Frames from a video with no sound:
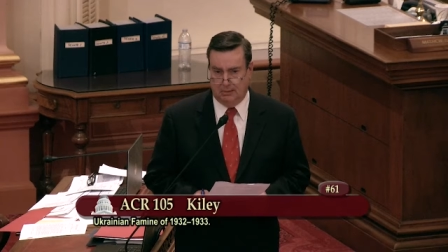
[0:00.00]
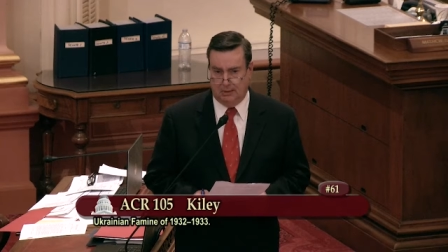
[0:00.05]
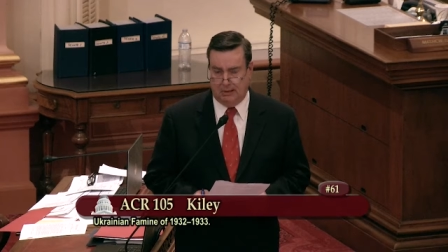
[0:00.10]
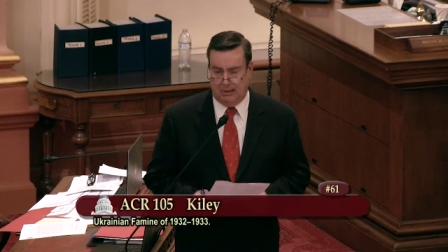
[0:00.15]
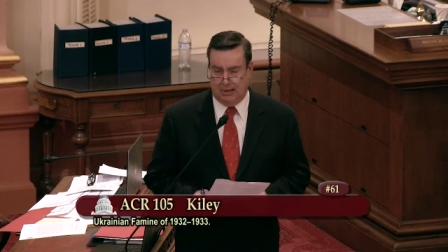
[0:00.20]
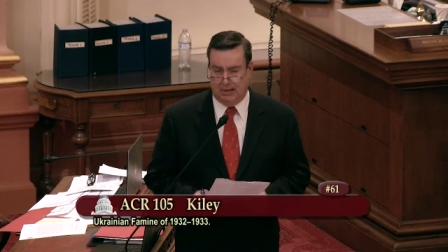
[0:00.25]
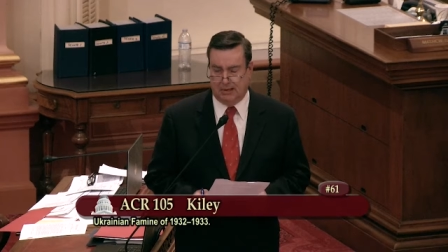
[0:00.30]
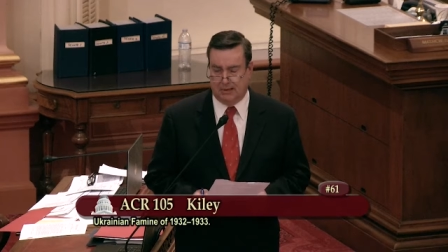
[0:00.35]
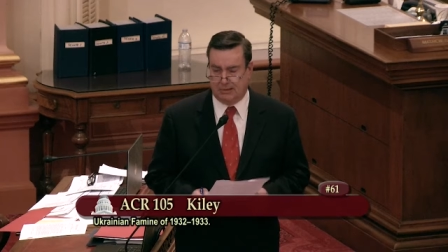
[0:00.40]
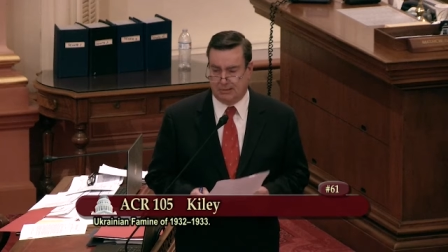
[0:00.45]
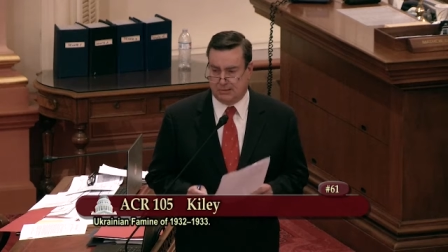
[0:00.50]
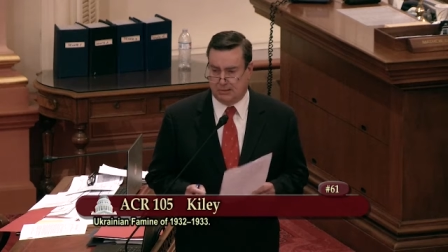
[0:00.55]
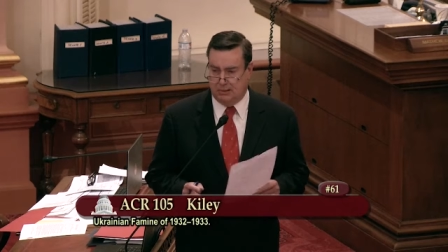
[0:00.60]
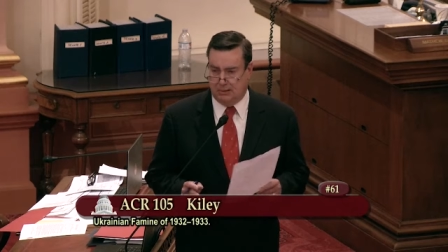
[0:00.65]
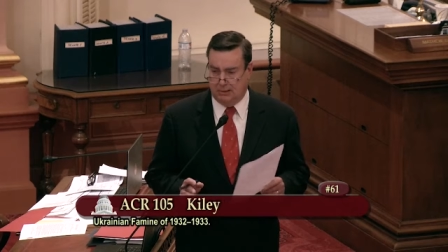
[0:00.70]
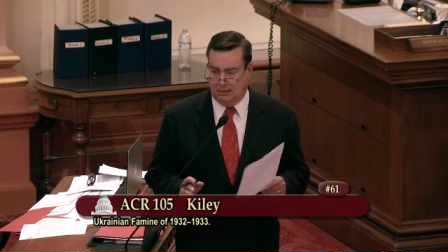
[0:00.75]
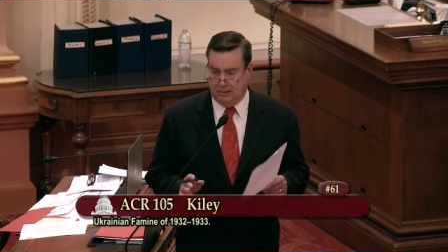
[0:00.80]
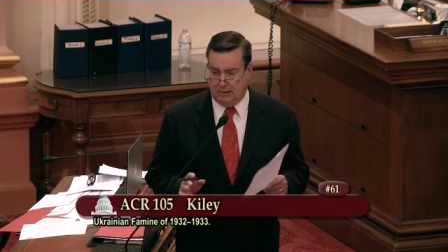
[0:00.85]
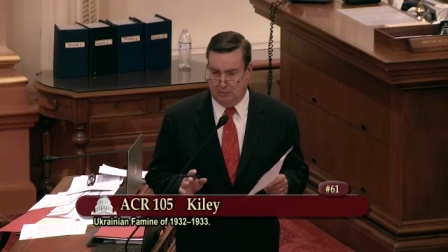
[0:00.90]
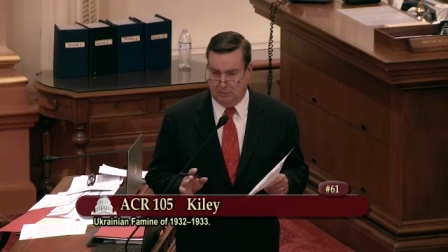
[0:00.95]
has,
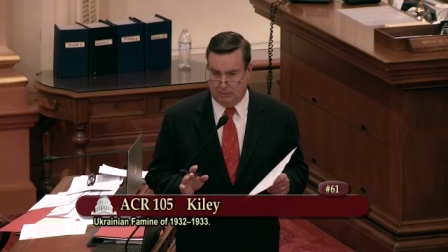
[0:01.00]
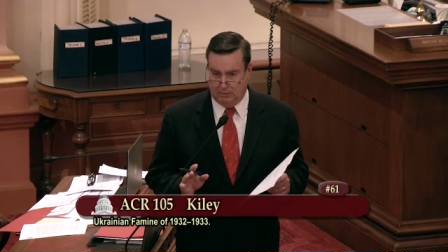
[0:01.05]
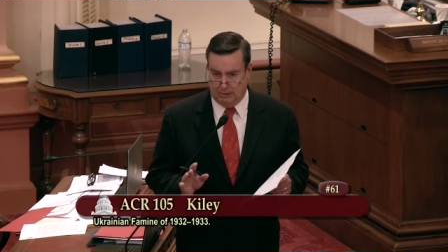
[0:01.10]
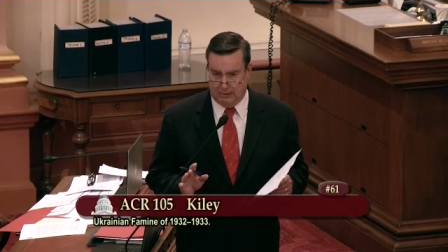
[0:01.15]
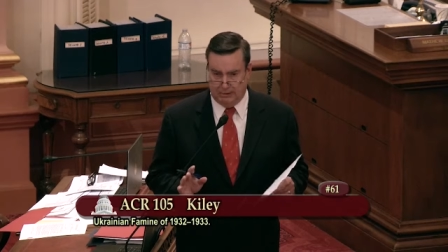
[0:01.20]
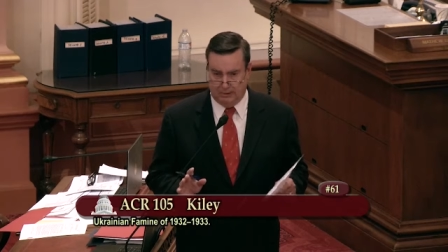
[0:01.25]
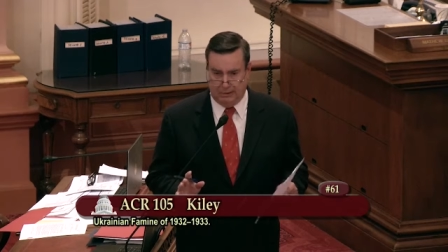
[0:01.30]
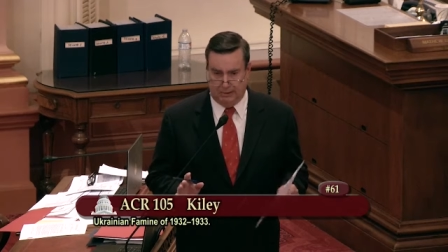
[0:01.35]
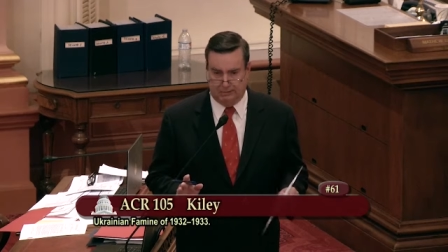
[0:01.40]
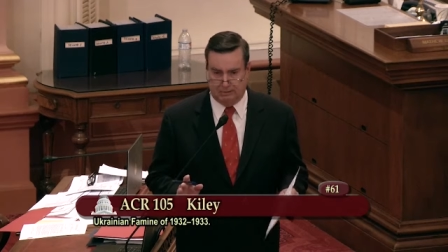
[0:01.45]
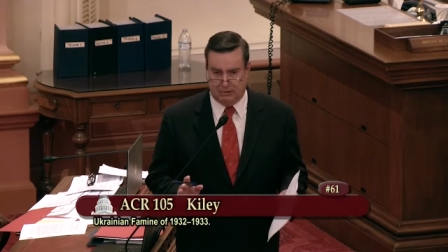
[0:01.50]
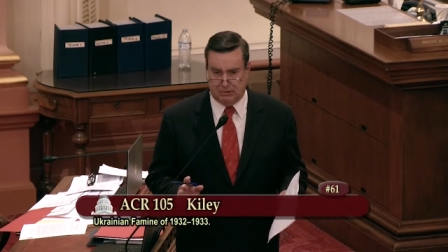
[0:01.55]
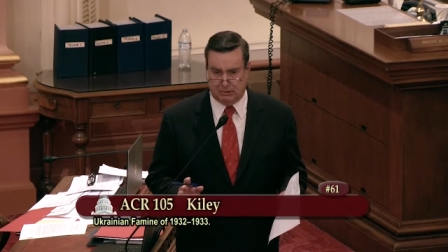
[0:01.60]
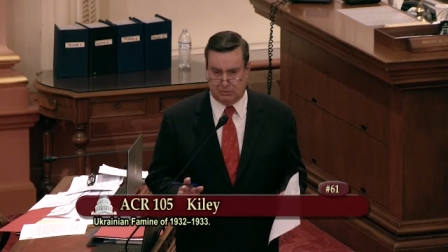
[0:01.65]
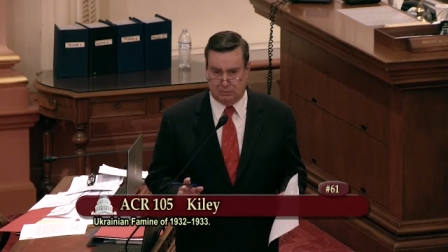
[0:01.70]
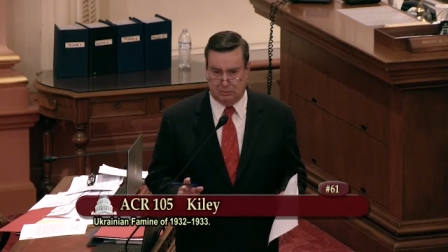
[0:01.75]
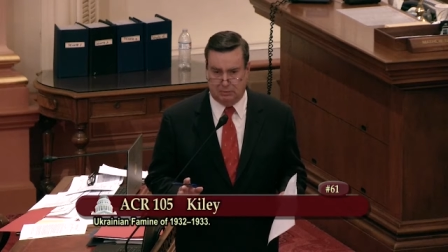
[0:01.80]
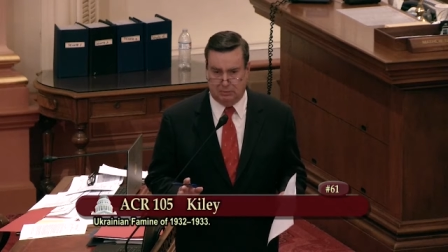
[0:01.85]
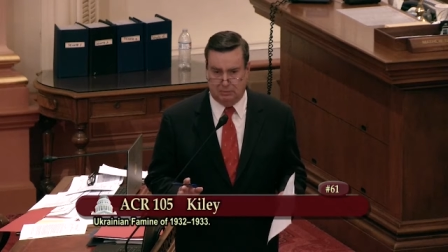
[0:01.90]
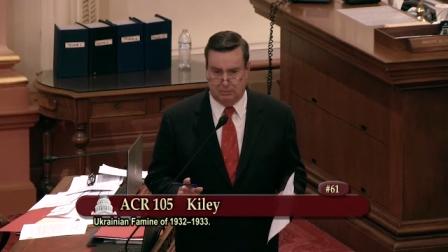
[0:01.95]
when they leave
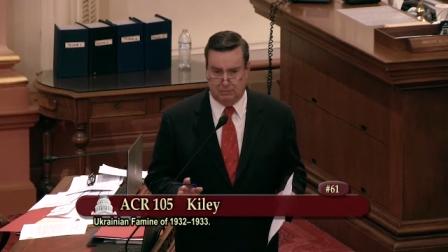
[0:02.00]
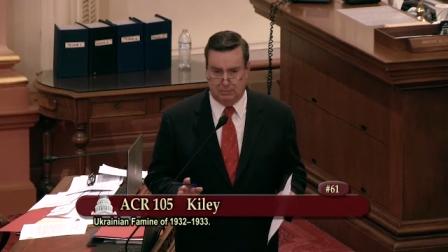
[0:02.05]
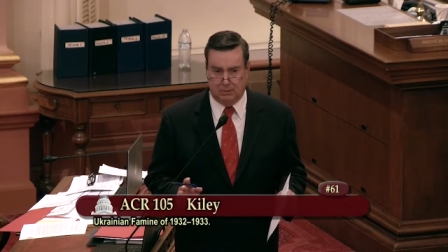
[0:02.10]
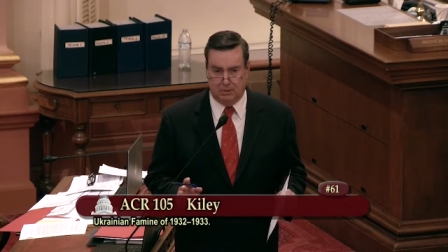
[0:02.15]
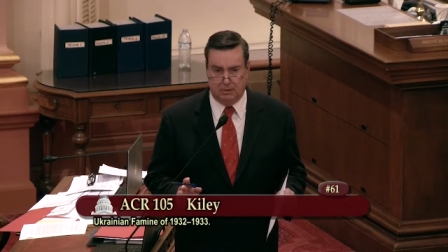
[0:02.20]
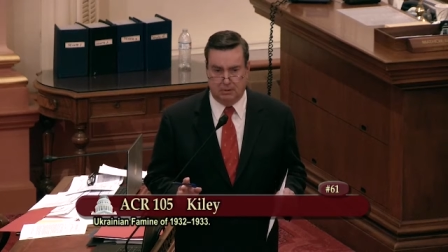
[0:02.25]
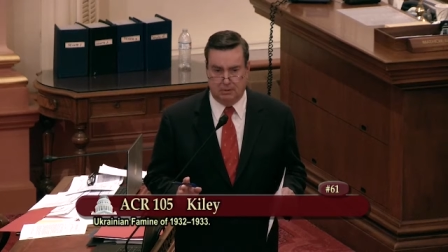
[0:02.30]
this room,